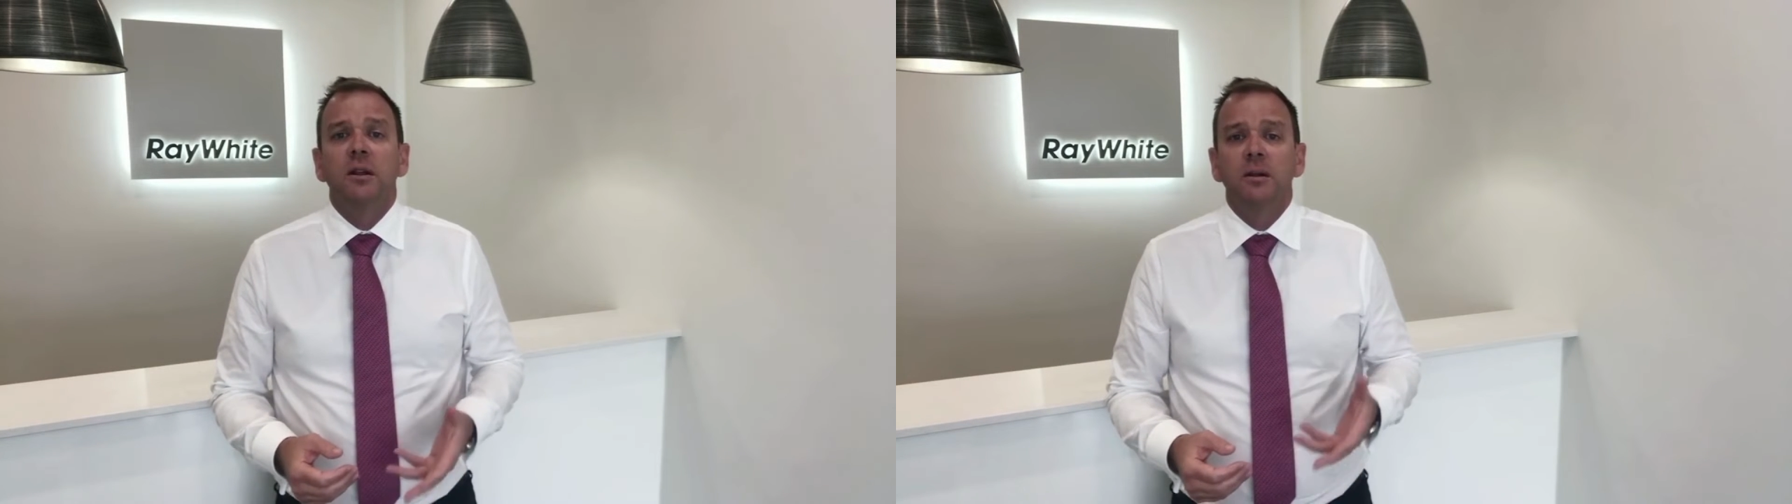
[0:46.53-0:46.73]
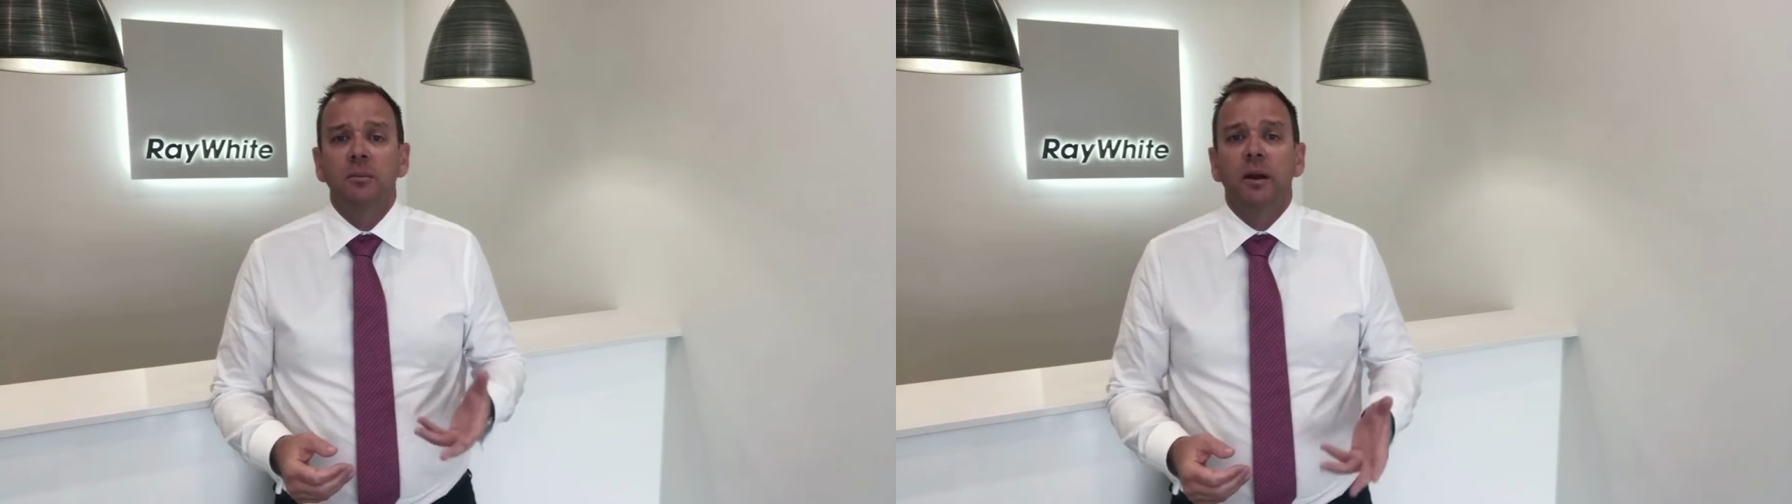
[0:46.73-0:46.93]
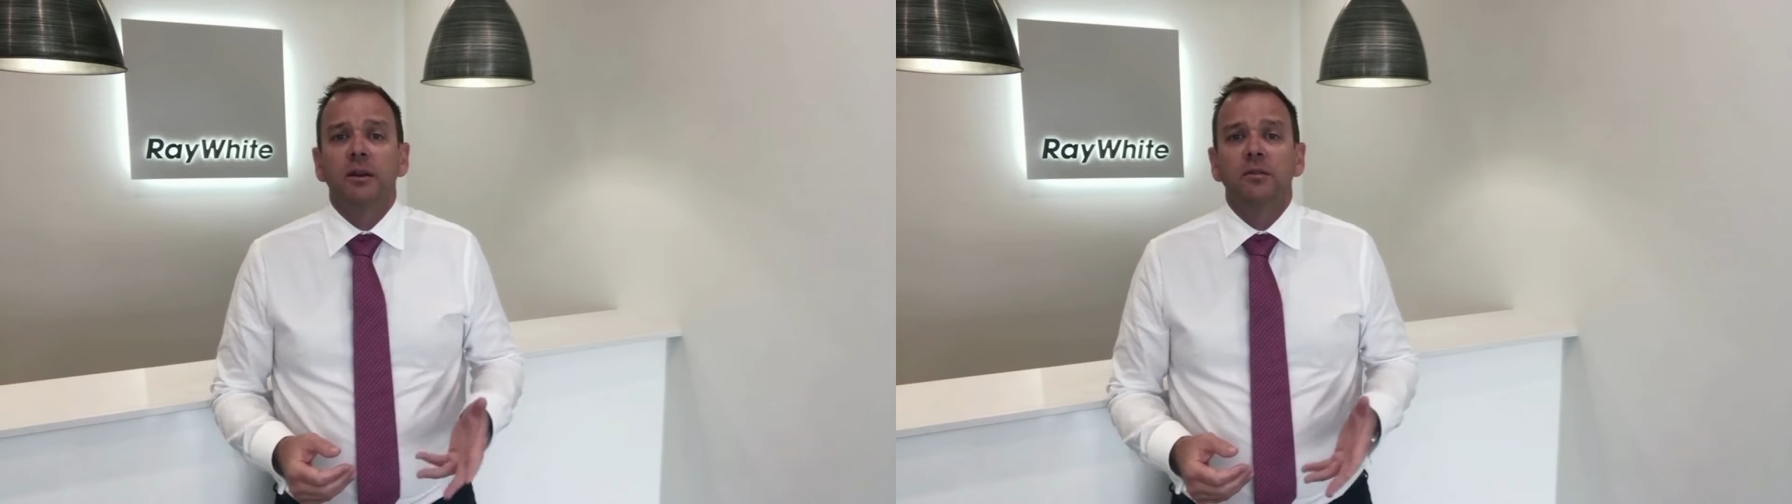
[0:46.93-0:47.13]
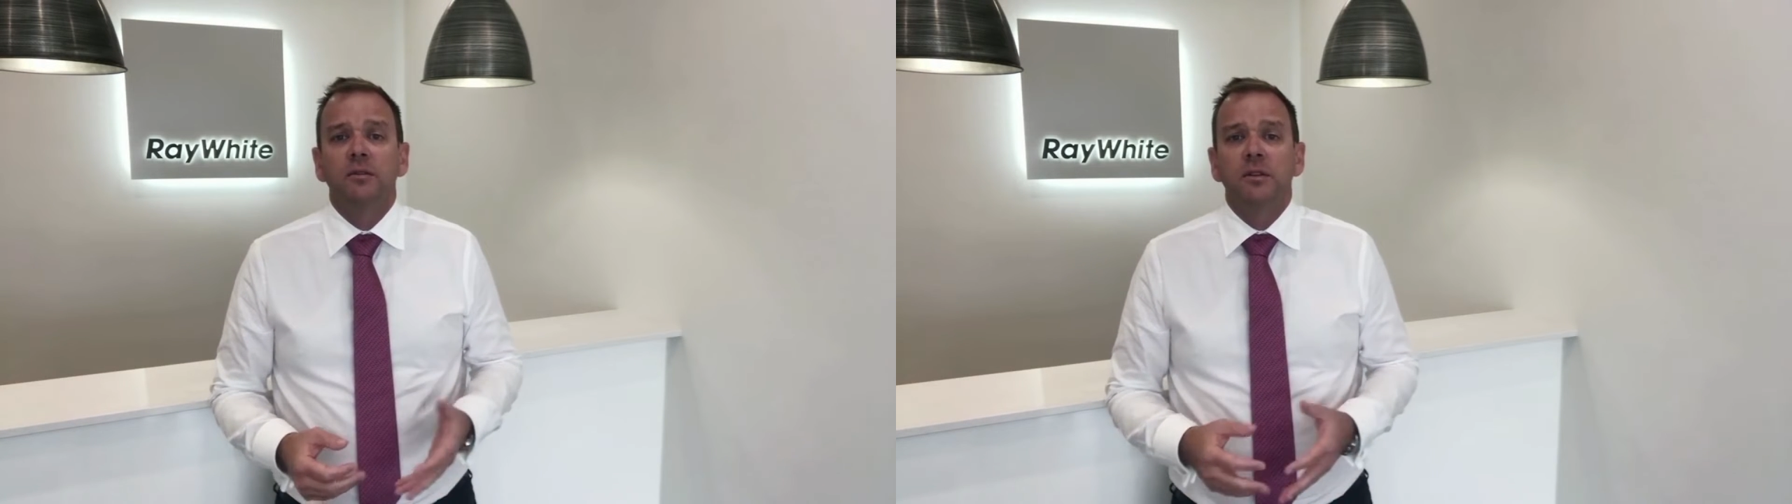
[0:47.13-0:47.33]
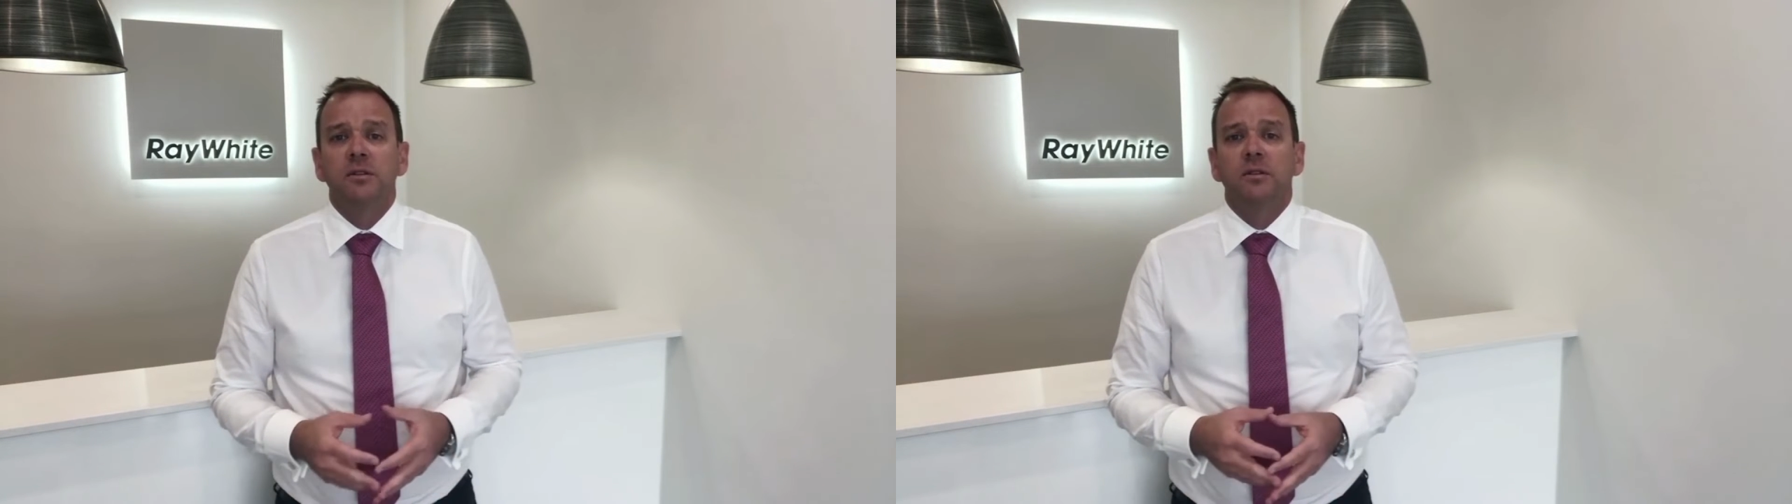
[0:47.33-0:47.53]
and the impact
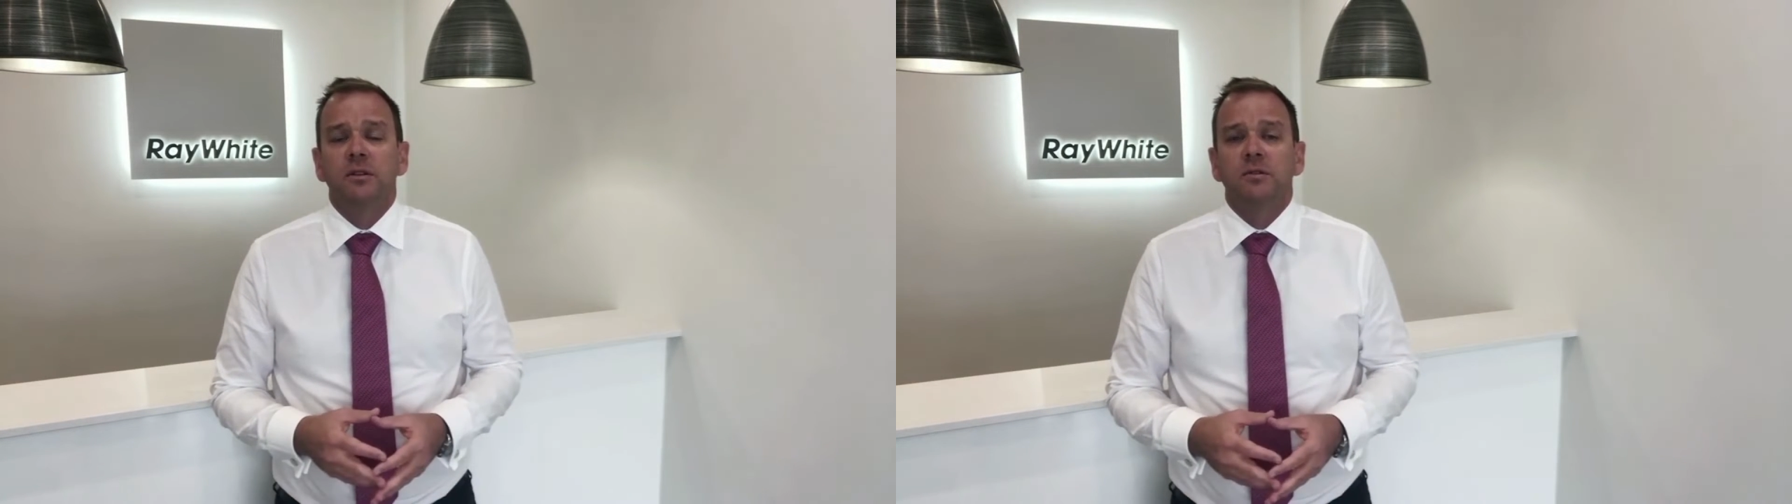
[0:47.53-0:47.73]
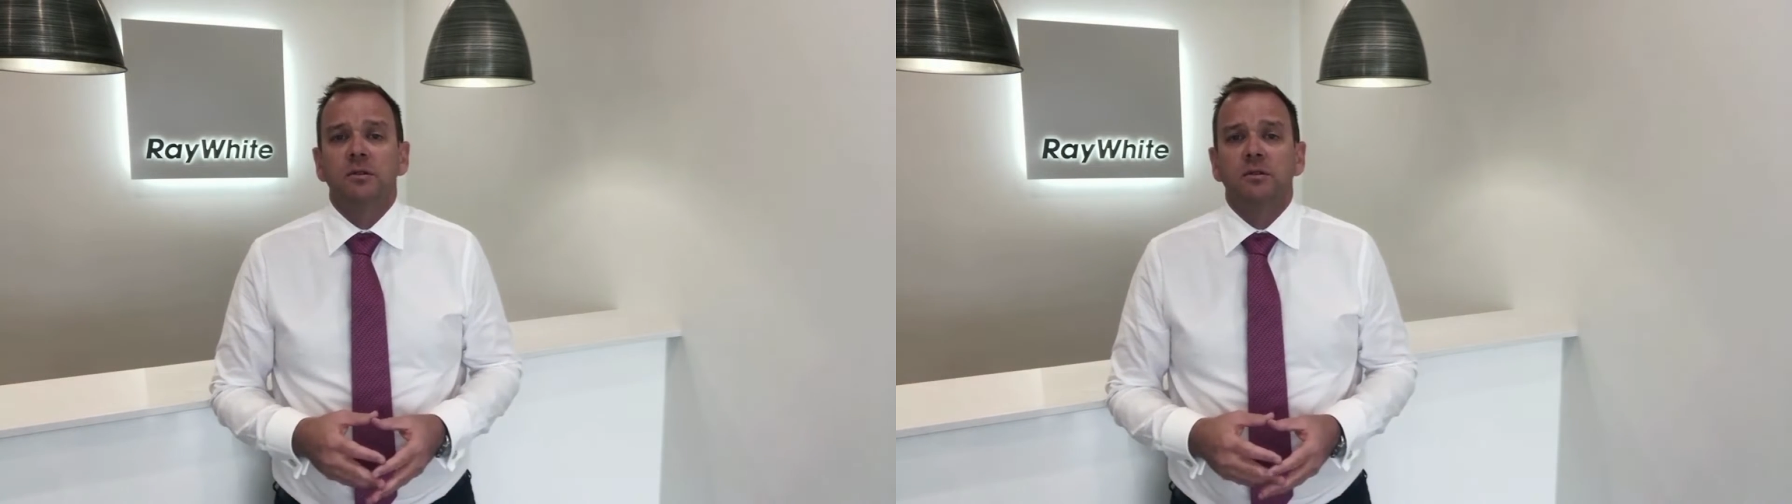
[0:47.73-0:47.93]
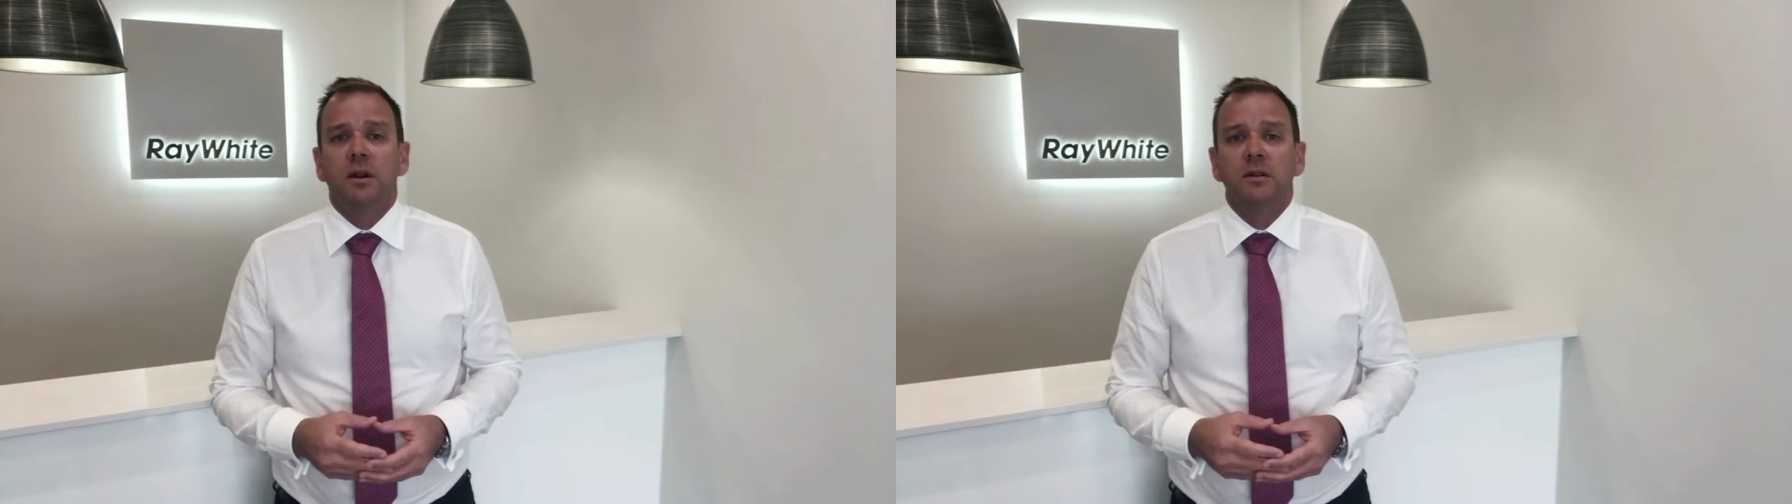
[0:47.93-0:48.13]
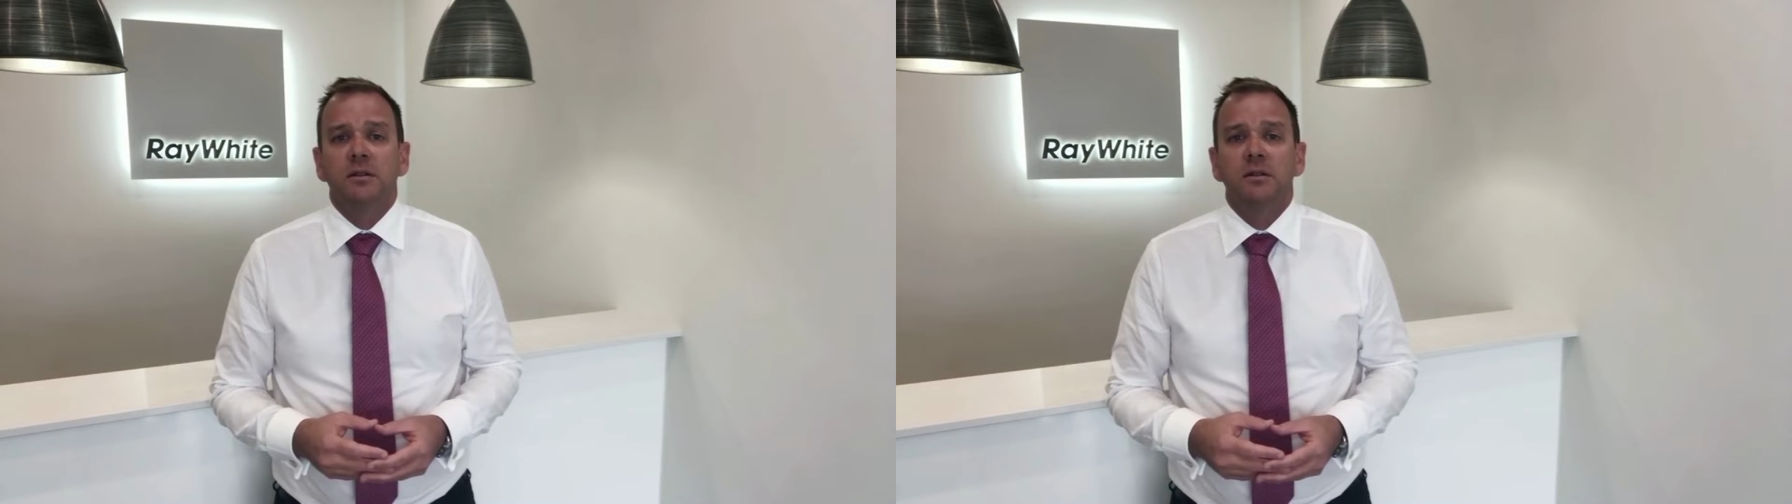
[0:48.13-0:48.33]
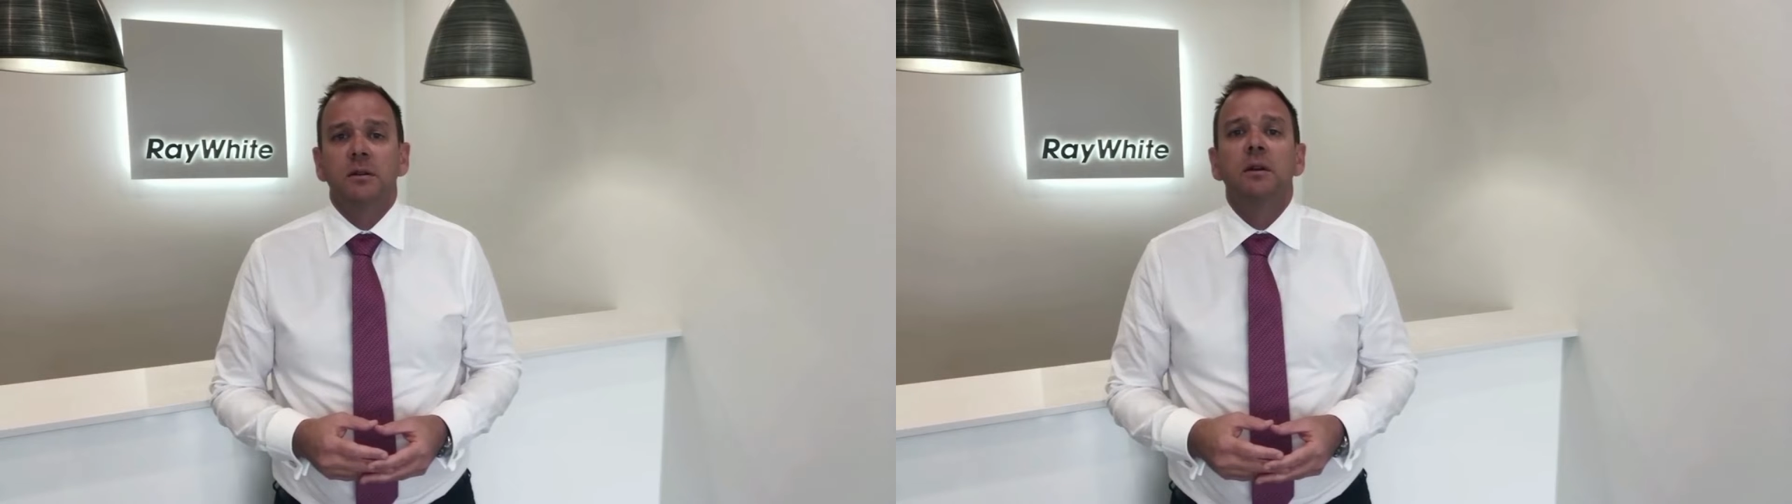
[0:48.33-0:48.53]
of this on interest
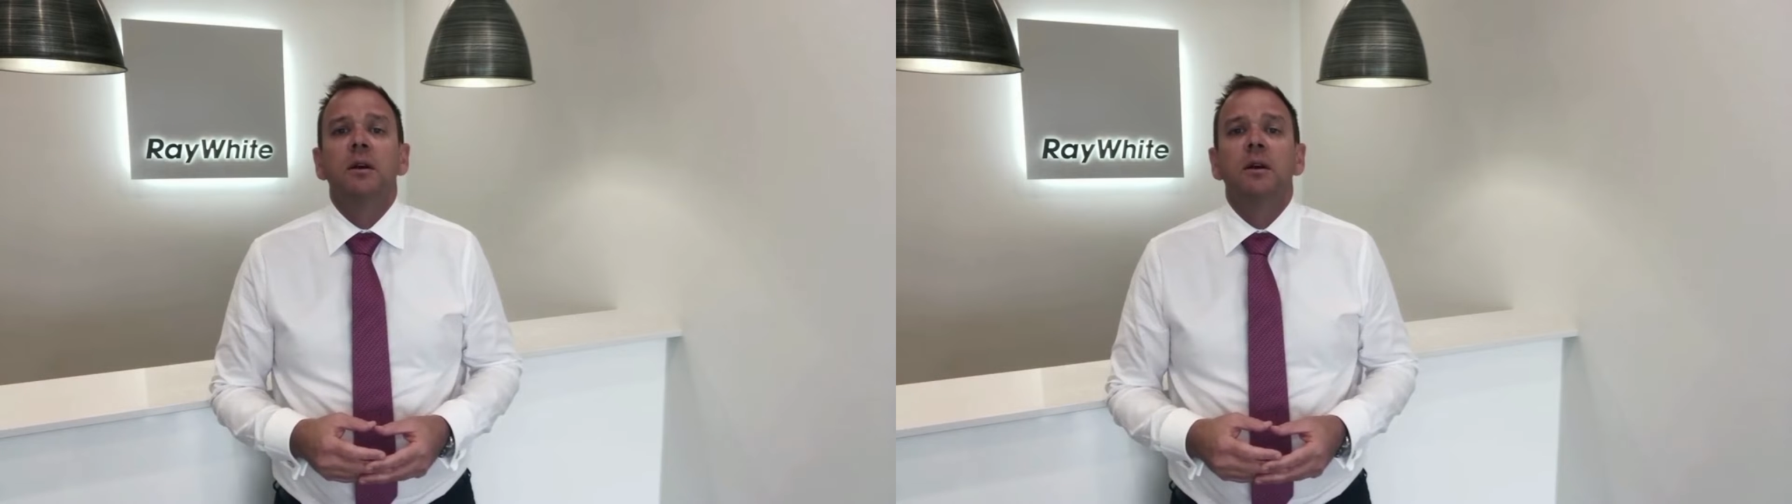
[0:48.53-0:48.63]
rates.